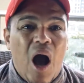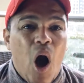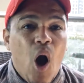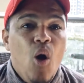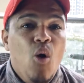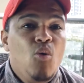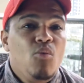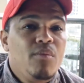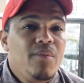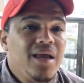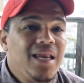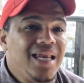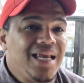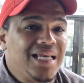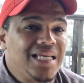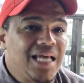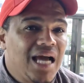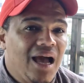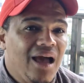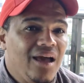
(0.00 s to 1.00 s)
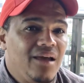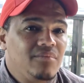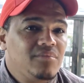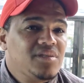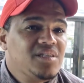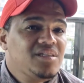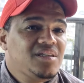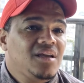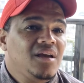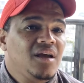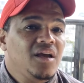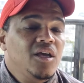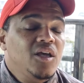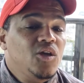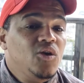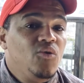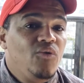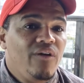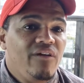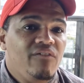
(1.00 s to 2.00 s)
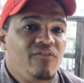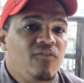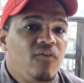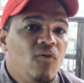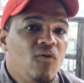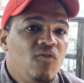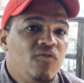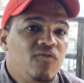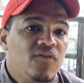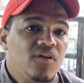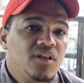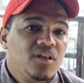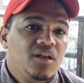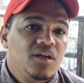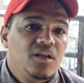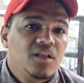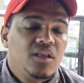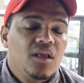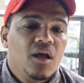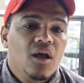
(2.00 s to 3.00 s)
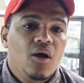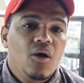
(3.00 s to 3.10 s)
how many times you have forfeited